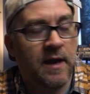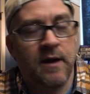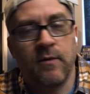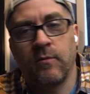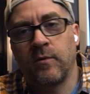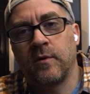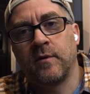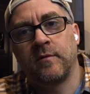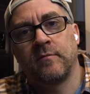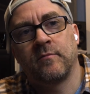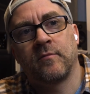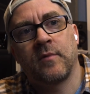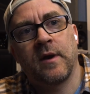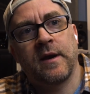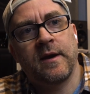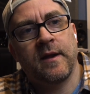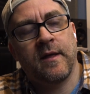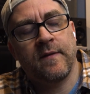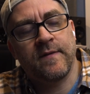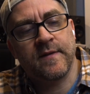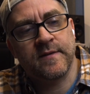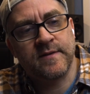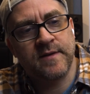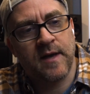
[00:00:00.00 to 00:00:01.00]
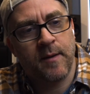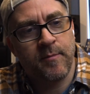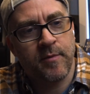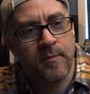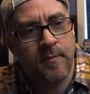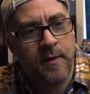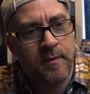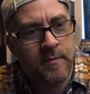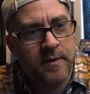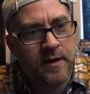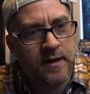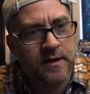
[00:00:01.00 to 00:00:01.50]
got one right at the top of
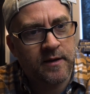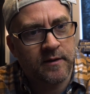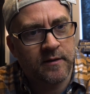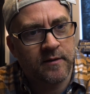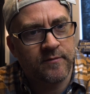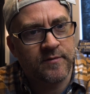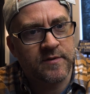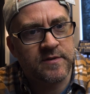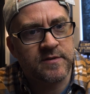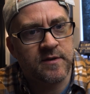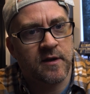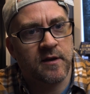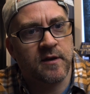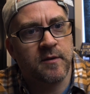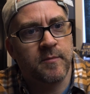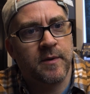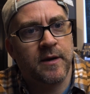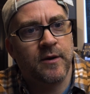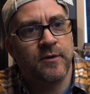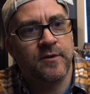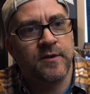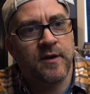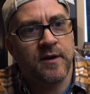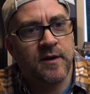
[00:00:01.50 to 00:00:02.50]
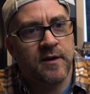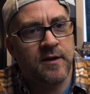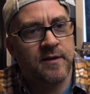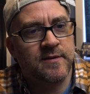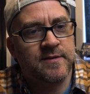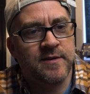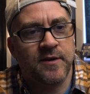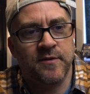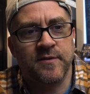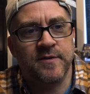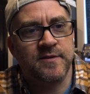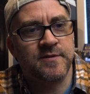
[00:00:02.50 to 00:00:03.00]
my mind. I love to talk about. Uh, I
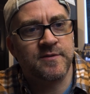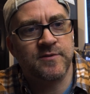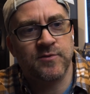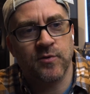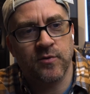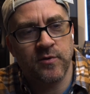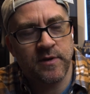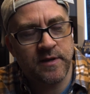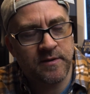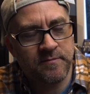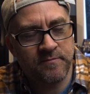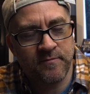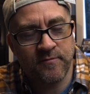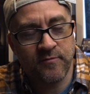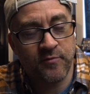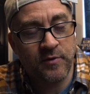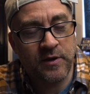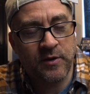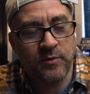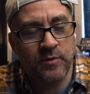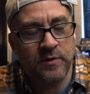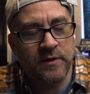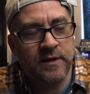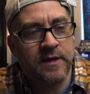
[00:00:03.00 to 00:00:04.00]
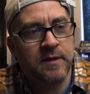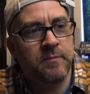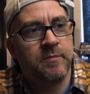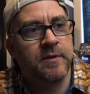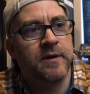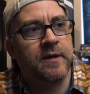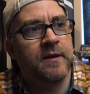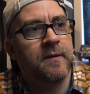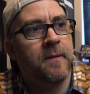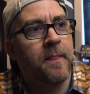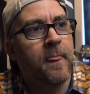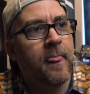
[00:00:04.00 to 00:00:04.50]
tell this story frequently,
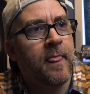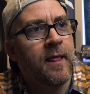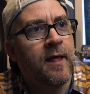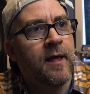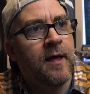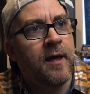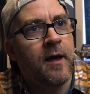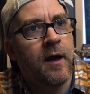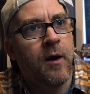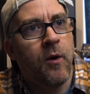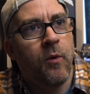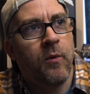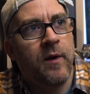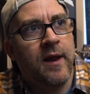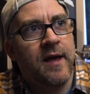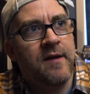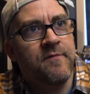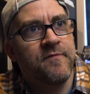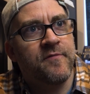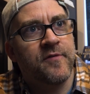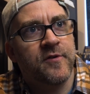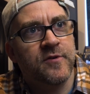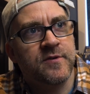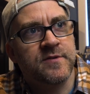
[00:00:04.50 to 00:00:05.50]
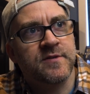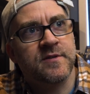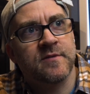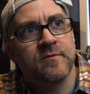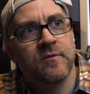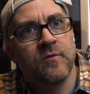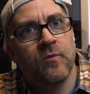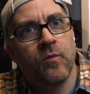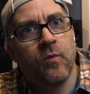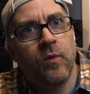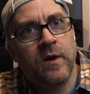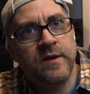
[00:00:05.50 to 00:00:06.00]
but when I first
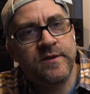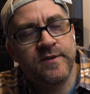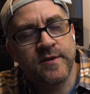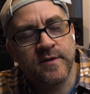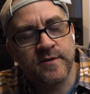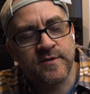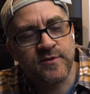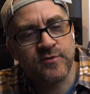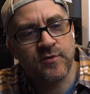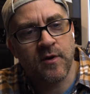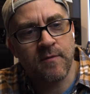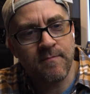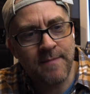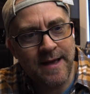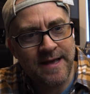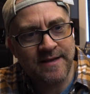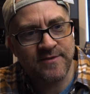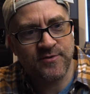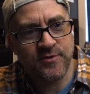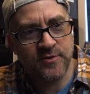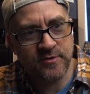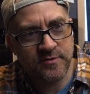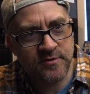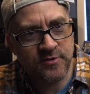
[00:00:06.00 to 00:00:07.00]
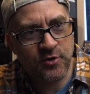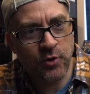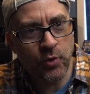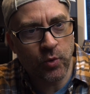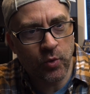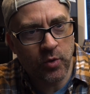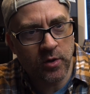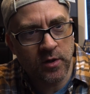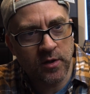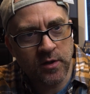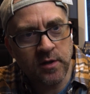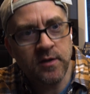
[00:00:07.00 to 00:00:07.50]
went to Scrum Master
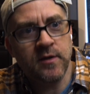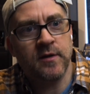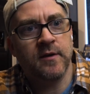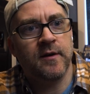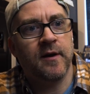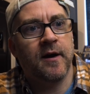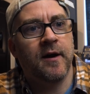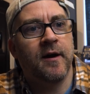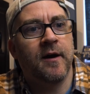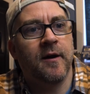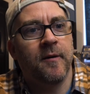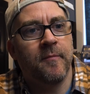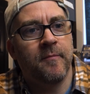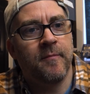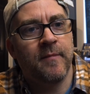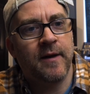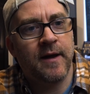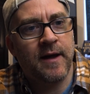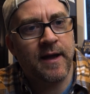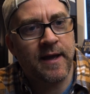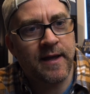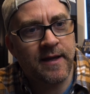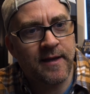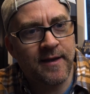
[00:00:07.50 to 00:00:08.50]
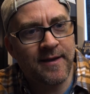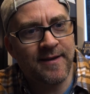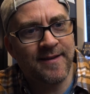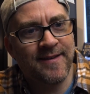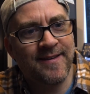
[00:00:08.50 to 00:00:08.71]
School, um, I.